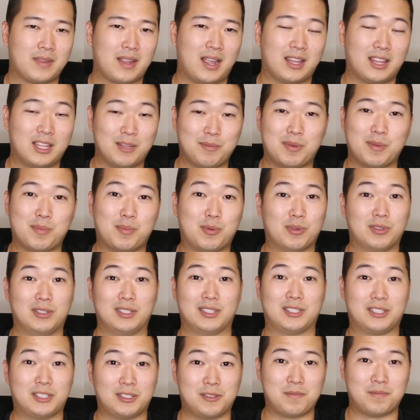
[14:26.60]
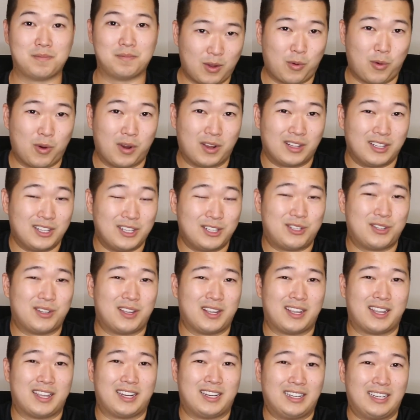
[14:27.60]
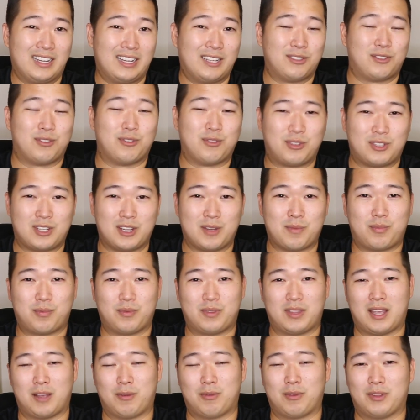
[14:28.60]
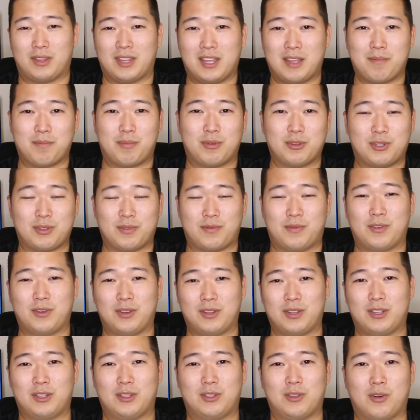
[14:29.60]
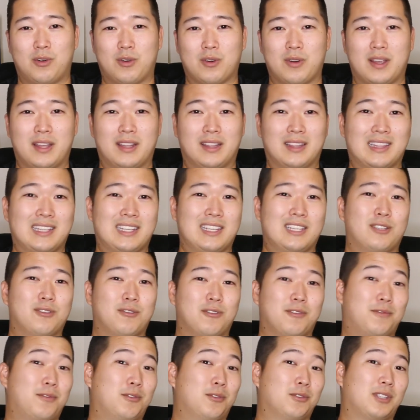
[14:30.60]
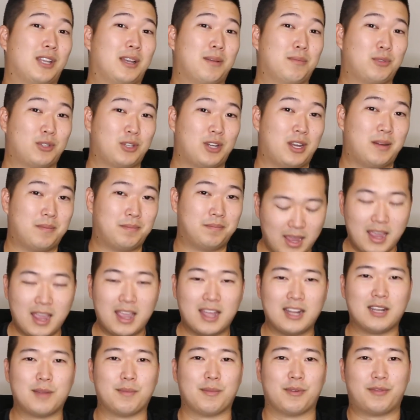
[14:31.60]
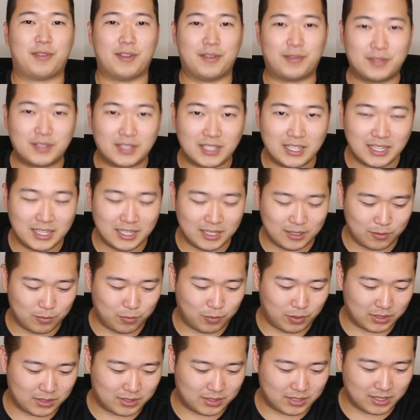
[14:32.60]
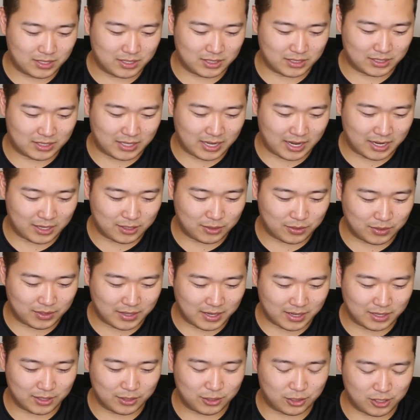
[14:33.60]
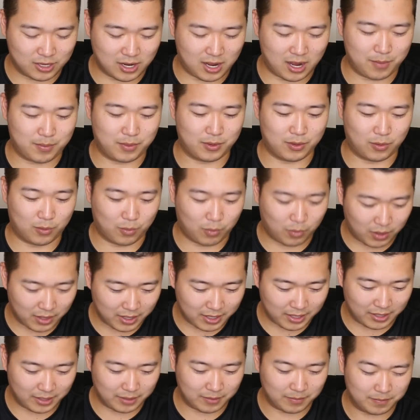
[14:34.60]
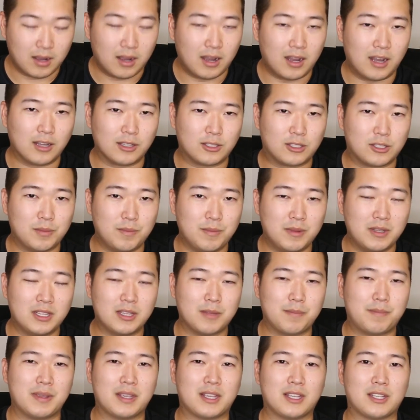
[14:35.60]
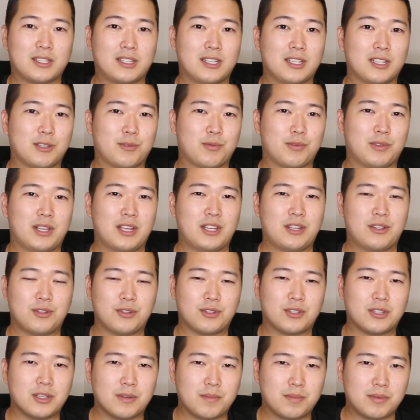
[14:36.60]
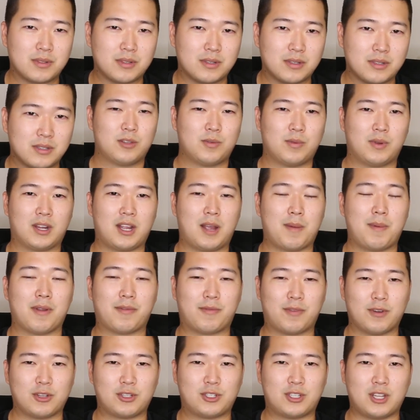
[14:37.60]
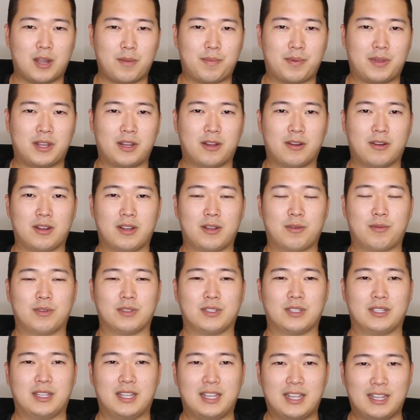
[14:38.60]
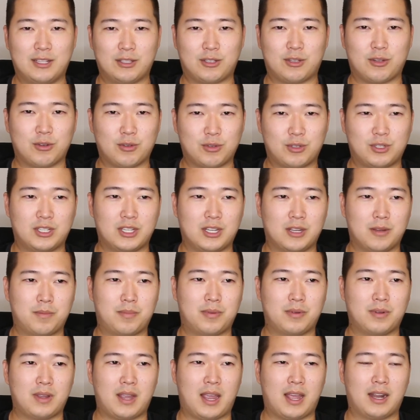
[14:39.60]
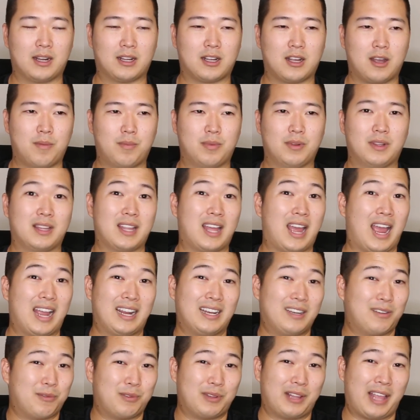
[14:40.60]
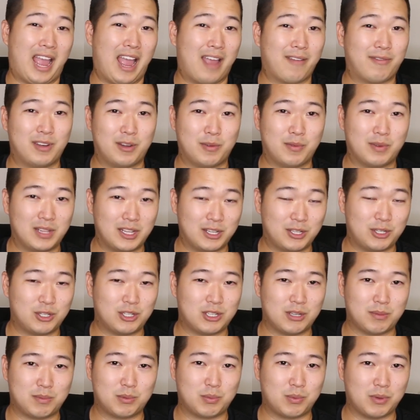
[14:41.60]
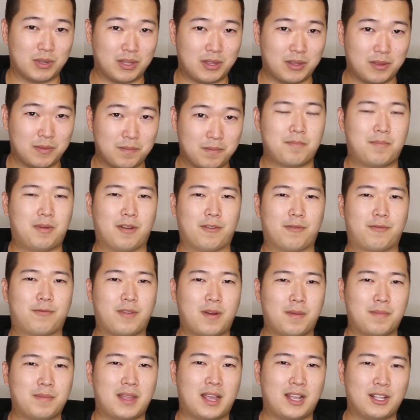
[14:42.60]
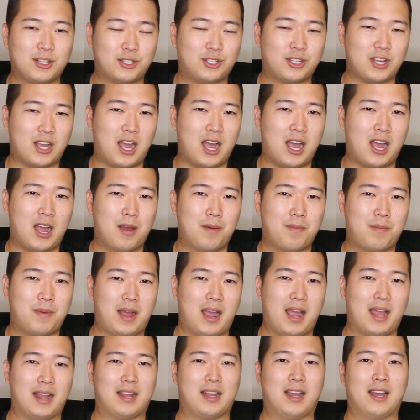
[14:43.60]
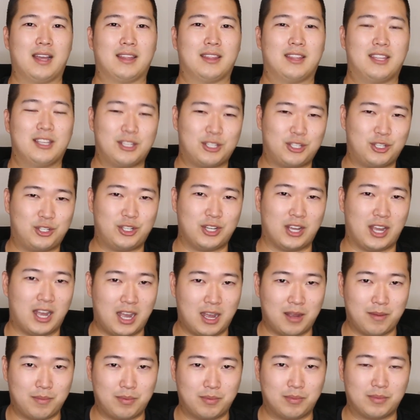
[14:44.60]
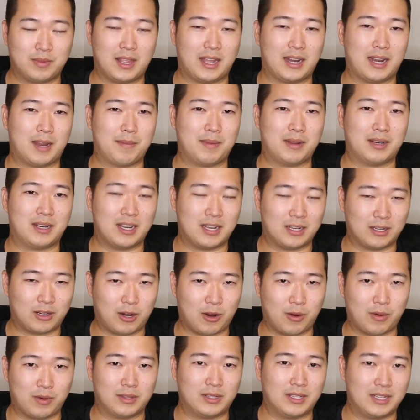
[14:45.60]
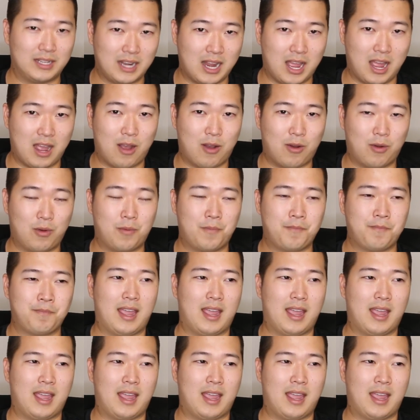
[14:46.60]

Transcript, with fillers: I think people will listen. Or at least you can get an internship that will then put your foot in the door and lead to a full-time job. And number 15, what does it take to get a job in Hawaii? Uh, to me, the biggest thing is relationships. So when I got my first job here, it was an internship at a company that I didn't really have any relationships with. But from that job, I got this job that I'm in currently now.